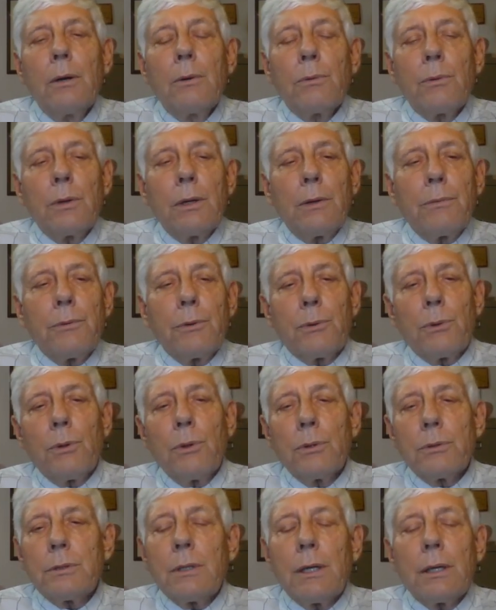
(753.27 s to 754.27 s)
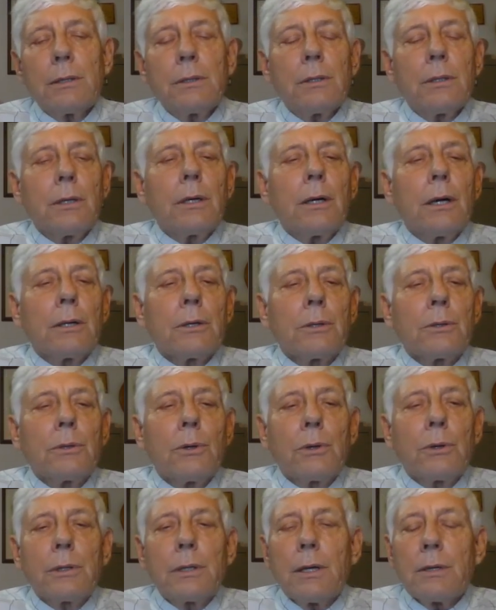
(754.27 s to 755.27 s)
we live the roles that our good
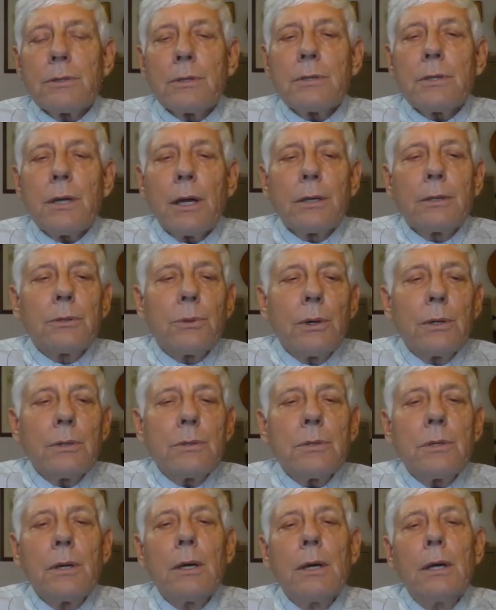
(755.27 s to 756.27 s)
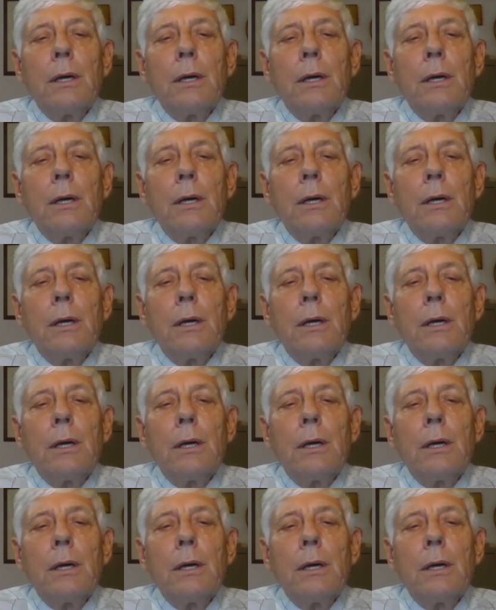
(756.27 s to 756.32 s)
Lord has assigned to us,